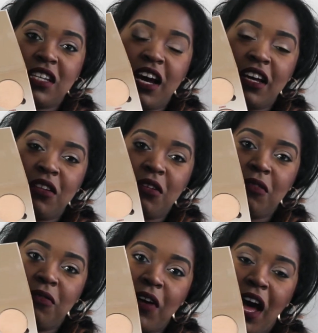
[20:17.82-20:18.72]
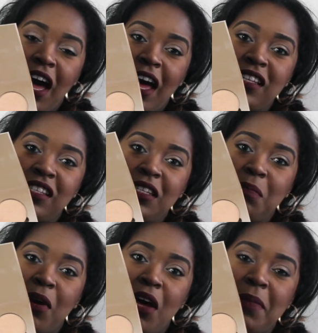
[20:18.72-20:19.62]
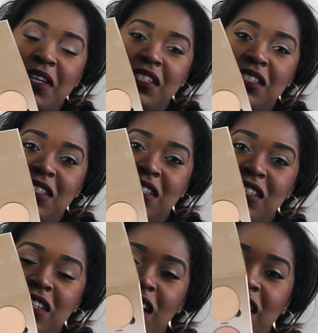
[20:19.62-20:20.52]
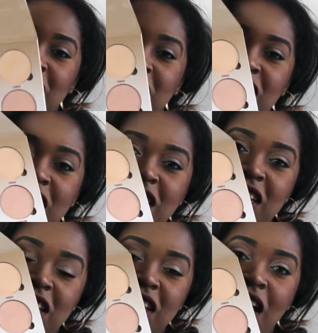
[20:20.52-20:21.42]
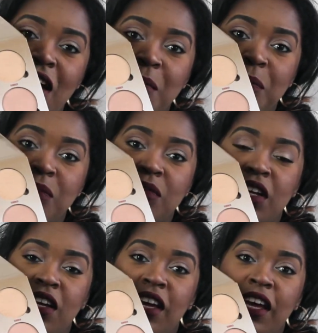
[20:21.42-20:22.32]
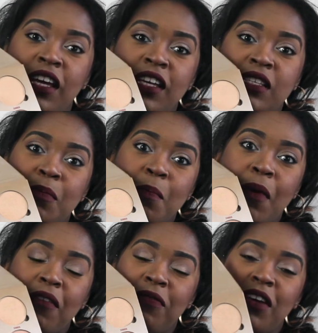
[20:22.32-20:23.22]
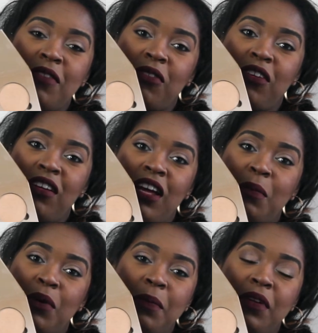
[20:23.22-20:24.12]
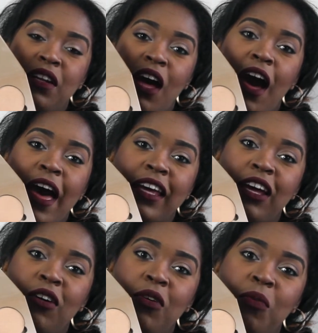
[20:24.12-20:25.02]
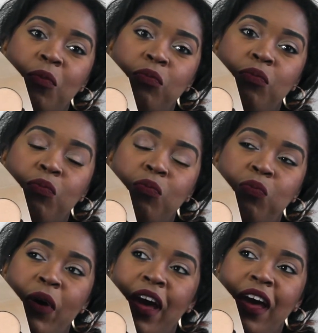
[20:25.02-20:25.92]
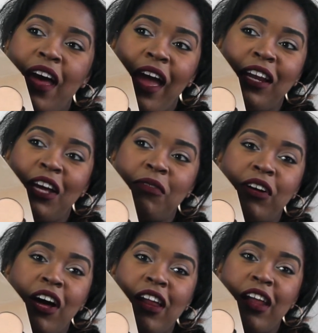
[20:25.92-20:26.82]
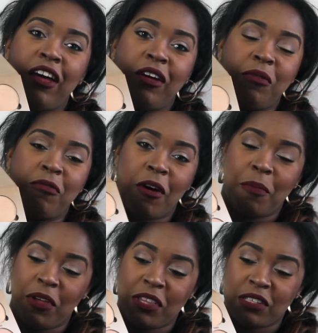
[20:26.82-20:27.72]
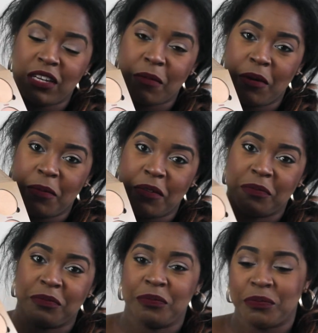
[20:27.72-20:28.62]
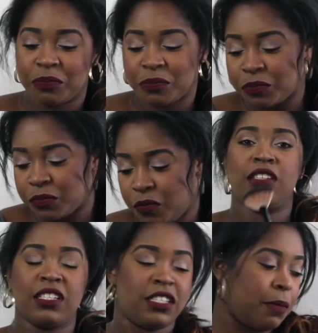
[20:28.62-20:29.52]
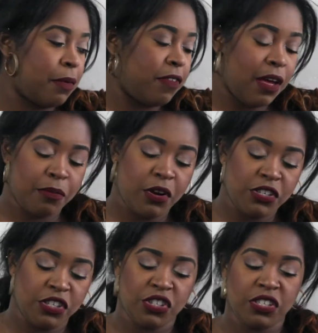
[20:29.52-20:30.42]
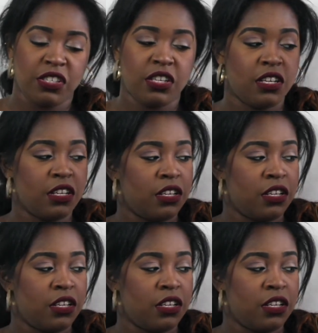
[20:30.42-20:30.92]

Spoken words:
kind of icy purpley kind of shade here. It is my favourite at the moment. I cannot wear any other highlighter without putting this on at the moment. So to take my fan brush and just